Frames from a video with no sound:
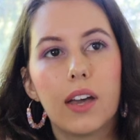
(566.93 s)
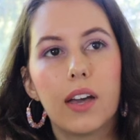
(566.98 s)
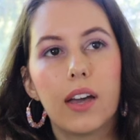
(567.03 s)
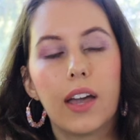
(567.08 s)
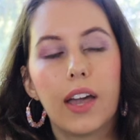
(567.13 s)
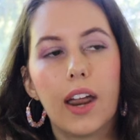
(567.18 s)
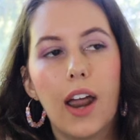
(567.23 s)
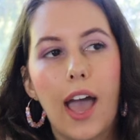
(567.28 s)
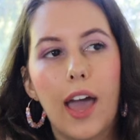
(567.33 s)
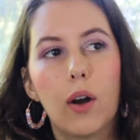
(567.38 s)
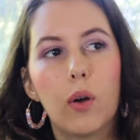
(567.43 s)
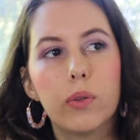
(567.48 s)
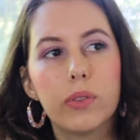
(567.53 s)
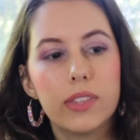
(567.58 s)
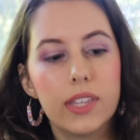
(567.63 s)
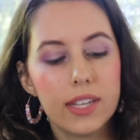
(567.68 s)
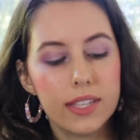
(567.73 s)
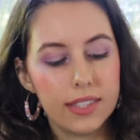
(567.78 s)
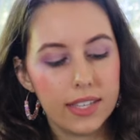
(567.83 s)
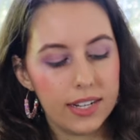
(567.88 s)
I don't
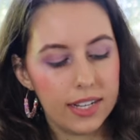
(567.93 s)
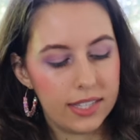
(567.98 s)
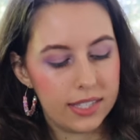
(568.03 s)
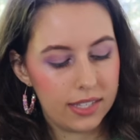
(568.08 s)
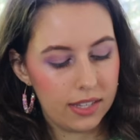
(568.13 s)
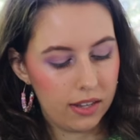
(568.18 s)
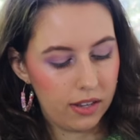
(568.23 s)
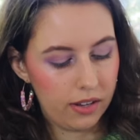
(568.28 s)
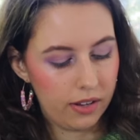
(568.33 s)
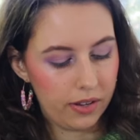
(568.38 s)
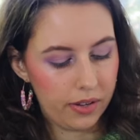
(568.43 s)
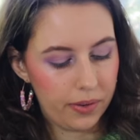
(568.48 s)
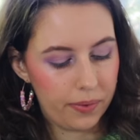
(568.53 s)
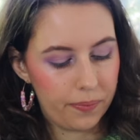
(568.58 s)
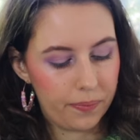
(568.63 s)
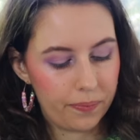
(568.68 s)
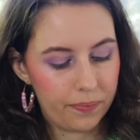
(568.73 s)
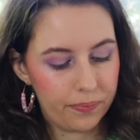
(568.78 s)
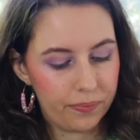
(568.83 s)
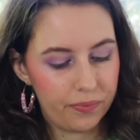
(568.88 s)
think that it's a
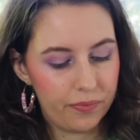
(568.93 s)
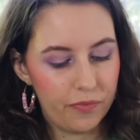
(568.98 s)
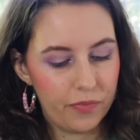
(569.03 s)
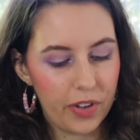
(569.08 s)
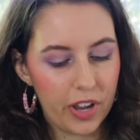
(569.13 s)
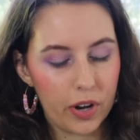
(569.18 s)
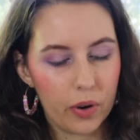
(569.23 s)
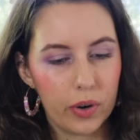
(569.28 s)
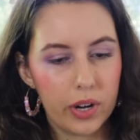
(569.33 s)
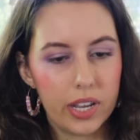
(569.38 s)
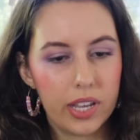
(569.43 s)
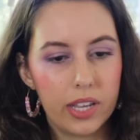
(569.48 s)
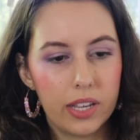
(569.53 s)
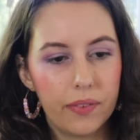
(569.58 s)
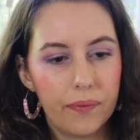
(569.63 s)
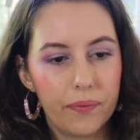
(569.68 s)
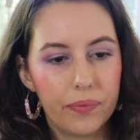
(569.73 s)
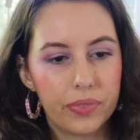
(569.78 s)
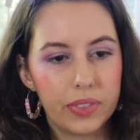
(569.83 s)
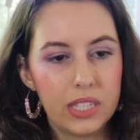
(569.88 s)

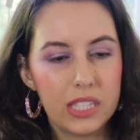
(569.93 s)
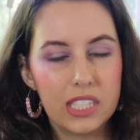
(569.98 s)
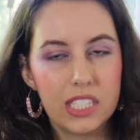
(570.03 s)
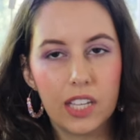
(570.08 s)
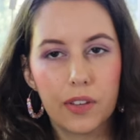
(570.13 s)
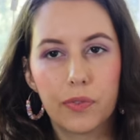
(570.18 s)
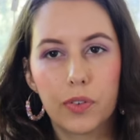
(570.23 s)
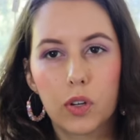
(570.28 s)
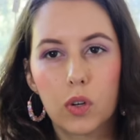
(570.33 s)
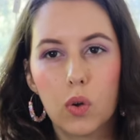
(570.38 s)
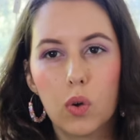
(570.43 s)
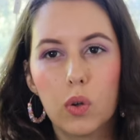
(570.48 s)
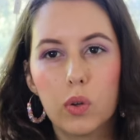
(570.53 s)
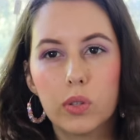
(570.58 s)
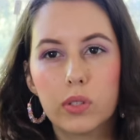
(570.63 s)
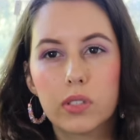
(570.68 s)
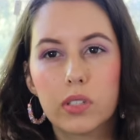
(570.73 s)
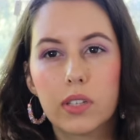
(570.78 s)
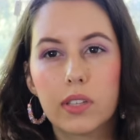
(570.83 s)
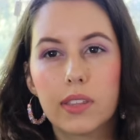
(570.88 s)
very
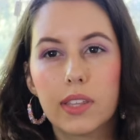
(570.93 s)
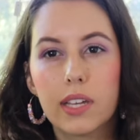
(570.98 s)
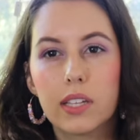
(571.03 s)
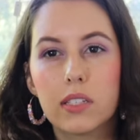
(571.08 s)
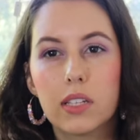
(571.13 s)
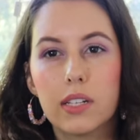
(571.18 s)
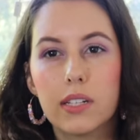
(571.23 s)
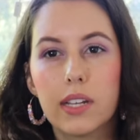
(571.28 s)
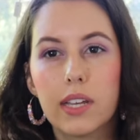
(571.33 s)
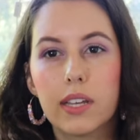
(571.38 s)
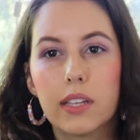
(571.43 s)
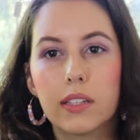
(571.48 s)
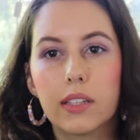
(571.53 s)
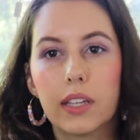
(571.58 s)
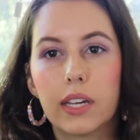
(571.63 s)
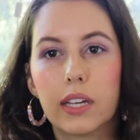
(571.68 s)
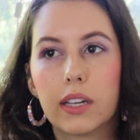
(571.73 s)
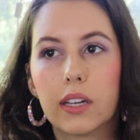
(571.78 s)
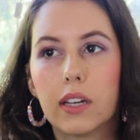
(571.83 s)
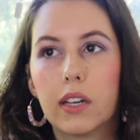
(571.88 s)
difficult thing to knit.
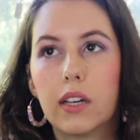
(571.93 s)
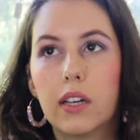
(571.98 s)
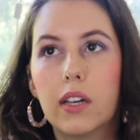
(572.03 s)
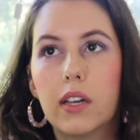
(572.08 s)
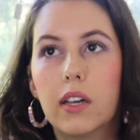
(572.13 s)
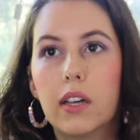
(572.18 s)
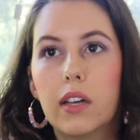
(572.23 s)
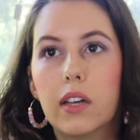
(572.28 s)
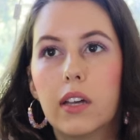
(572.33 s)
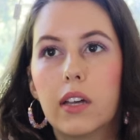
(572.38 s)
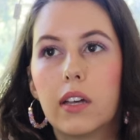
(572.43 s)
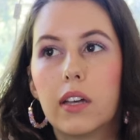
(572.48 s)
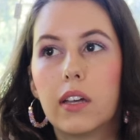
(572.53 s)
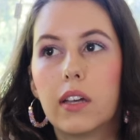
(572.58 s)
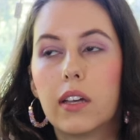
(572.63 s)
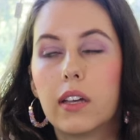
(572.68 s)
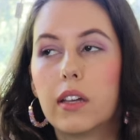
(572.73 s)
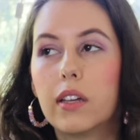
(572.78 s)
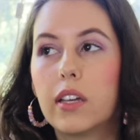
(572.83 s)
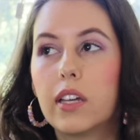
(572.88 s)
Like
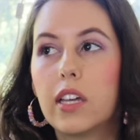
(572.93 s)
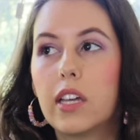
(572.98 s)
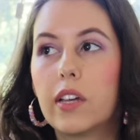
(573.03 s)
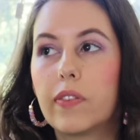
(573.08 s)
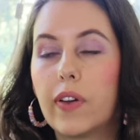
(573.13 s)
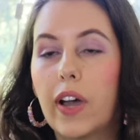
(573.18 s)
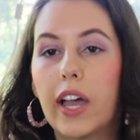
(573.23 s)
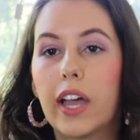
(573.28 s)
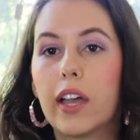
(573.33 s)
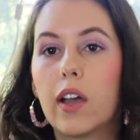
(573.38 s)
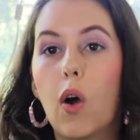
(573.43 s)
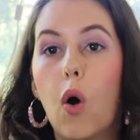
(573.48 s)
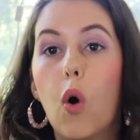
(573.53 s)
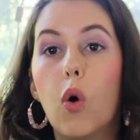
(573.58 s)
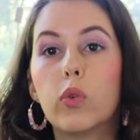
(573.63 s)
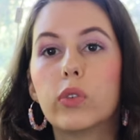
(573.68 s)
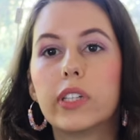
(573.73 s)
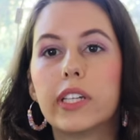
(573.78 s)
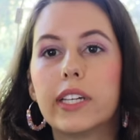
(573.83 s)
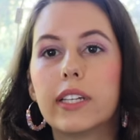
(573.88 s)
if I
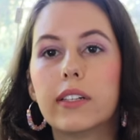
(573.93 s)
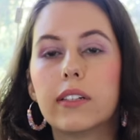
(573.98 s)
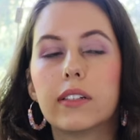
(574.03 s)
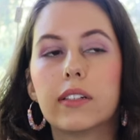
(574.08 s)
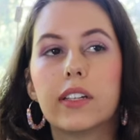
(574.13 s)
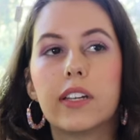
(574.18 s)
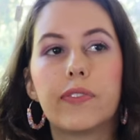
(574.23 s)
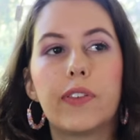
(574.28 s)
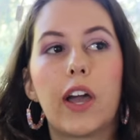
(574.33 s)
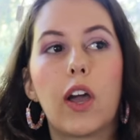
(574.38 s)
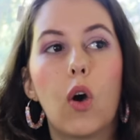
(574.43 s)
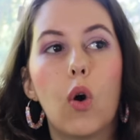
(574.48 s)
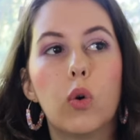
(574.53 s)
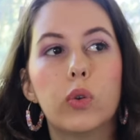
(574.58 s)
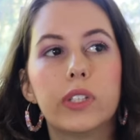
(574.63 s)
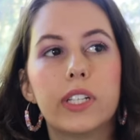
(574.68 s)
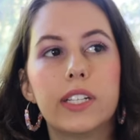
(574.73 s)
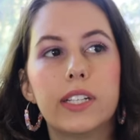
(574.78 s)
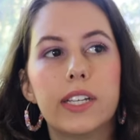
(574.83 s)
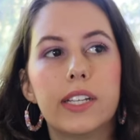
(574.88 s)
only
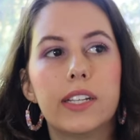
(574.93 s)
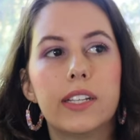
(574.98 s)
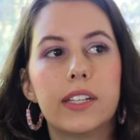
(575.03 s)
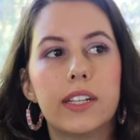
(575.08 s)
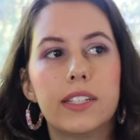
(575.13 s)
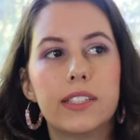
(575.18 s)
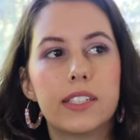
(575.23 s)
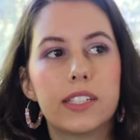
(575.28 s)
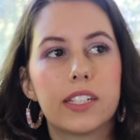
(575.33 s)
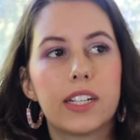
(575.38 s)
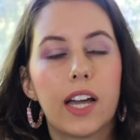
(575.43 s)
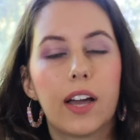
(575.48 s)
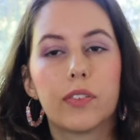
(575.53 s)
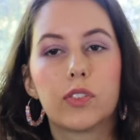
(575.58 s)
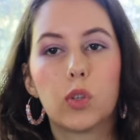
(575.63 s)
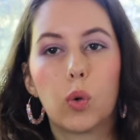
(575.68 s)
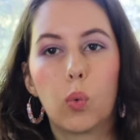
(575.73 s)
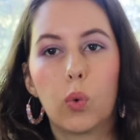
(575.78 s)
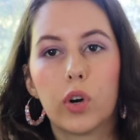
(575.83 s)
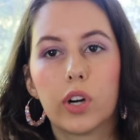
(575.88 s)
knitted and didn't have
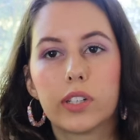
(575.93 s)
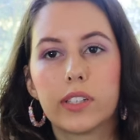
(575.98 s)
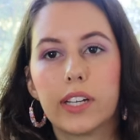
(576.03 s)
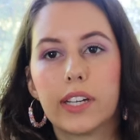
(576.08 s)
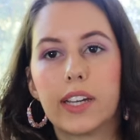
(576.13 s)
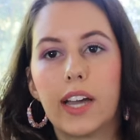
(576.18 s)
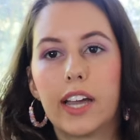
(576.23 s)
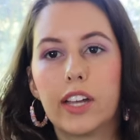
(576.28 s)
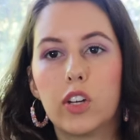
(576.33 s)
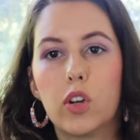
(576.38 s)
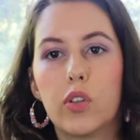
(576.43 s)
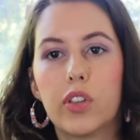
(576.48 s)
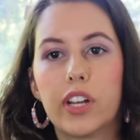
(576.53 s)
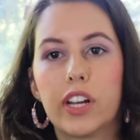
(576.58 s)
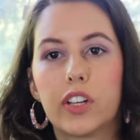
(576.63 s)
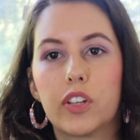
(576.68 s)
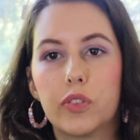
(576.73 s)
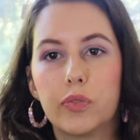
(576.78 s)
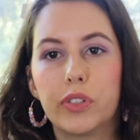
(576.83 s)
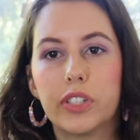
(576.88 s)
to work, like I know that I
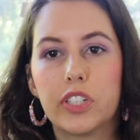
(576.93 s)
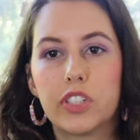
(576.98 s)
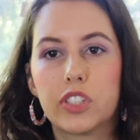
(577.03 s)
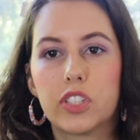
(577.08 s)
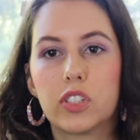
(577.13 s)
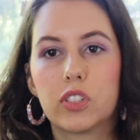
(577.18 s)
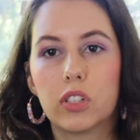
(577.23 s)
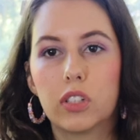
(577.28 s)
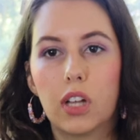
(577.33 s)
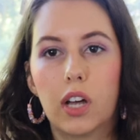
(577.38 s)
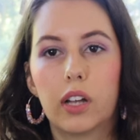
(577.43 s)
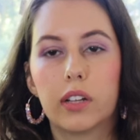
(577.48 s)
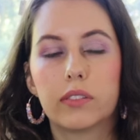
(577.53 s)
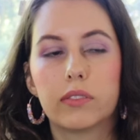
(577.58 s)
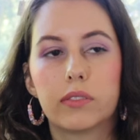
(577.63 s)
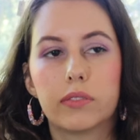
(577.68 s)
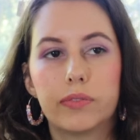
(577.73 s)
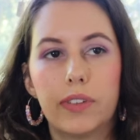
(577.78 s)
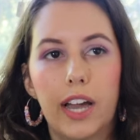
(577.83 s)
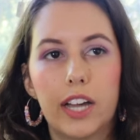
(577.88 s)
could finish this a lot
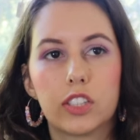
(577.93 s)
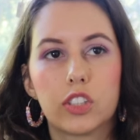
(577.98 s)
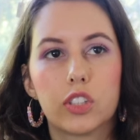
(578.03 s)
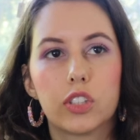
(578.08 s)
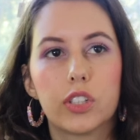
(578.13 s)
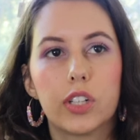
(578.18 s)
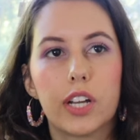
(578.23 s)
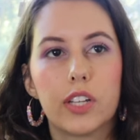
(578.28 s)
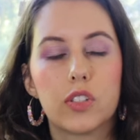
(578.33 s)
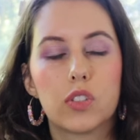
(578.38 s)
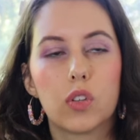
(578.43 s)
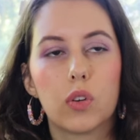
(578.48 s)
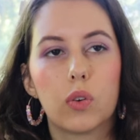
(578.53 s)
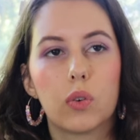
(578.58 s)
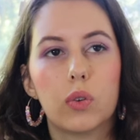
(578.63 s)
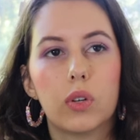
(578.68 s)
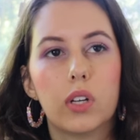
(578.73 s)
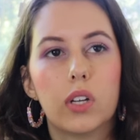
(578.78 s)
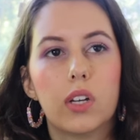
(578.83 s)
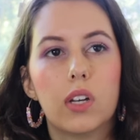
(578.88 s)
faster. And
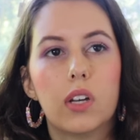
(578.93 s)
so